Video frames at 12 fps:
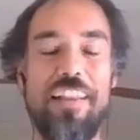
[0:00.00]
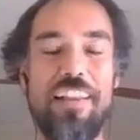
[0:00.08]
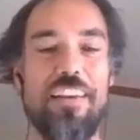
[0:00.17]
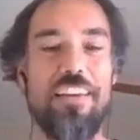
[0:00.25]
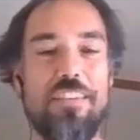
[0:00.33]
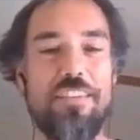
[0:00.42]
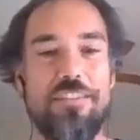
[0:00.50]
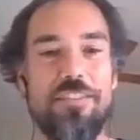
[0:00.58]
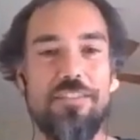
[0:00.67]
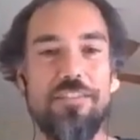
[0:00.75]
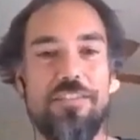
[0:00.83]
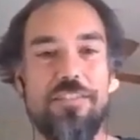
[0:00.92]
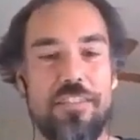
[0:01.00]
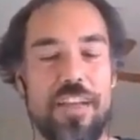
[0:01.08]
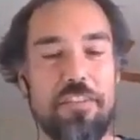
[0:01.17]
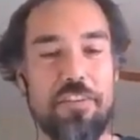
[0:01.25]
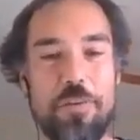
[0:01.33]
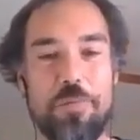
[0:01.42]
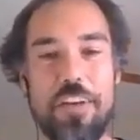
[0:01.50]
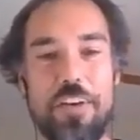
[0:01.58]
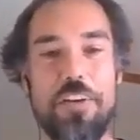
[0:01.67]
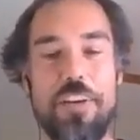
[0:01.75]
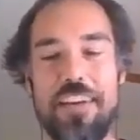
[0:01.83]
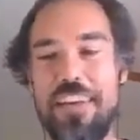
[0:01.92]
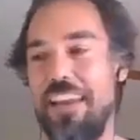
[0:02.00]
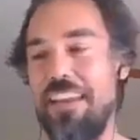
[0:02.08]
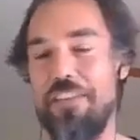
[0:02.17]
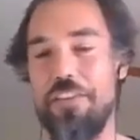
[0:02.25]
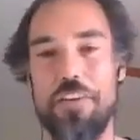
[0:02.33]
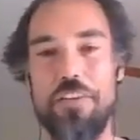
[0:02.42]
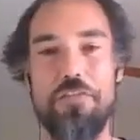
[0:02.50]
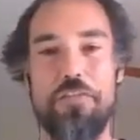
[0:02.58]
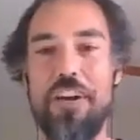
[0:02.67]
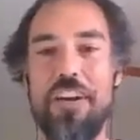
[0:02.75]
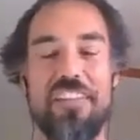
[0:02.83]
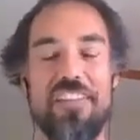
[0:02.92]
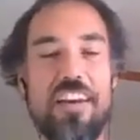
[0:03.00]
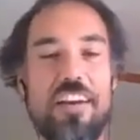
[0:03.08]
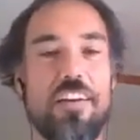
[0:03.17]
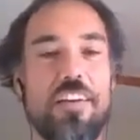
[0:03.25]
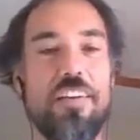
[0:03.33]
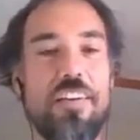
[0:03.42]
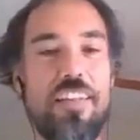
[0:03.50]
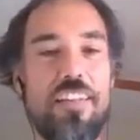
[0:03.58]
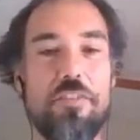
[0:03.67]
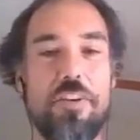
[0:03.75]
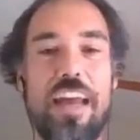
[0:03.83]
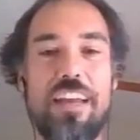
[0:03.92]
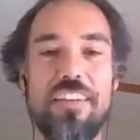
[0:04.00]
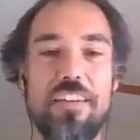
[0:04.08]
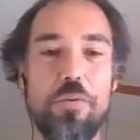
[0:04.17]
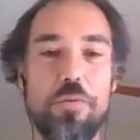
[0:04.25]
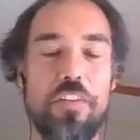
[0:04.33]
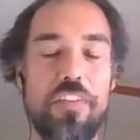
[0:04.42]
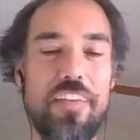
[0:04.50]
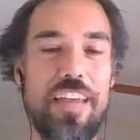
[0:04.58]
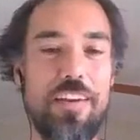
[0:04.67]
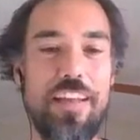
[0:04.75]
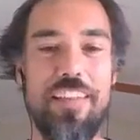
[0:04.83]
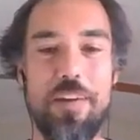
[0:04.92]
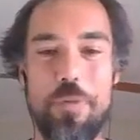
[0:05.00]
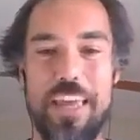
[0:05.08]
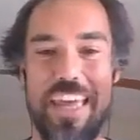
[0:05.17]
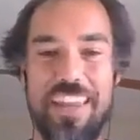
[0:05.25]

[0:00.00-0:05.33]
valid JavaScript code, and yet it's sort of front and center in the React hello world, and and like